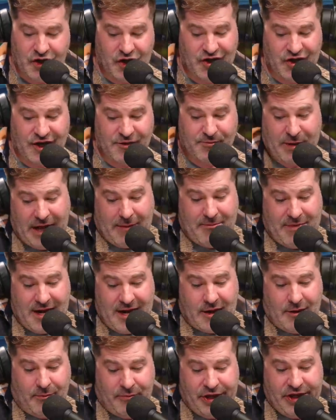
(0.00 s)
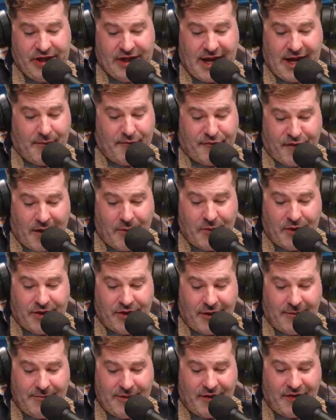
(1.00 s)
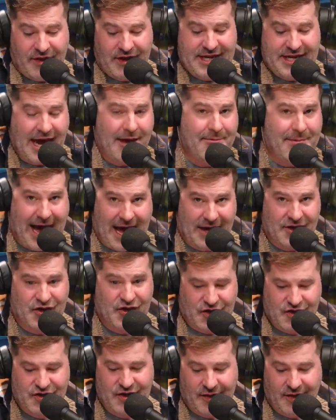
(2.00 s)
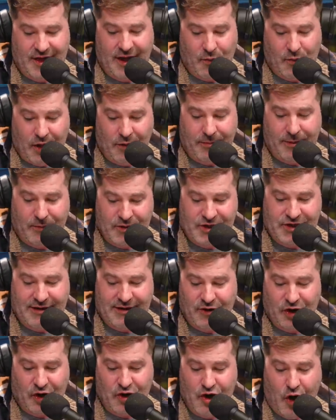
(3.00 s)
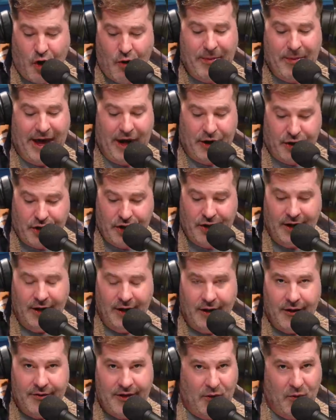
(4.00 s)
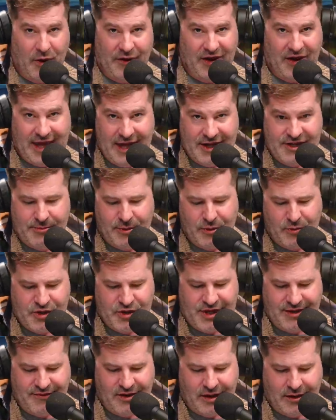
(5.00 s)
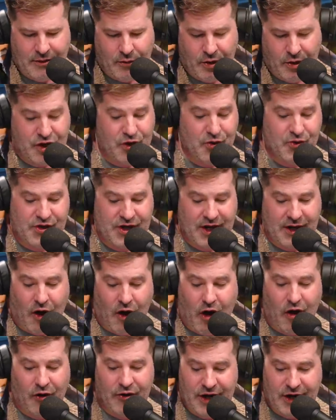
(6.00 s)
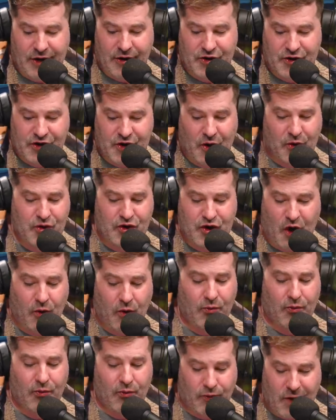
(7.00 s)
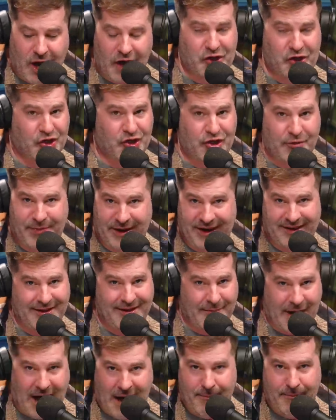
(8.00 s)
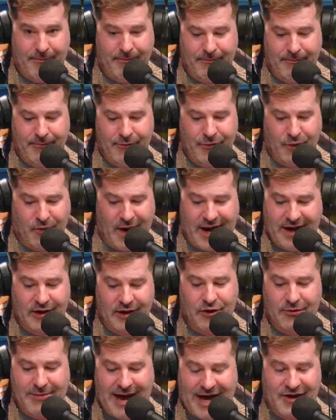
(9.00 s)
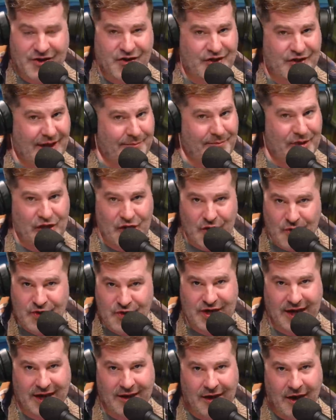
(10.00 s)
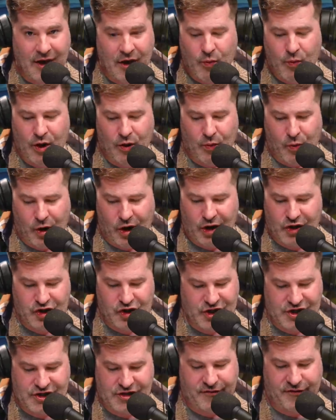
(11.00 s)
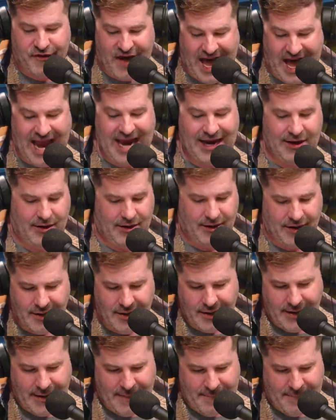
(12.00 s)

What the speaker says: She says, but I'm being completely upfront with them that the 10 masks that they will be receiving are no better than what the kids have been receiving or using all year, so don't rush to pick them up. The regular masks they've been using will work just fine.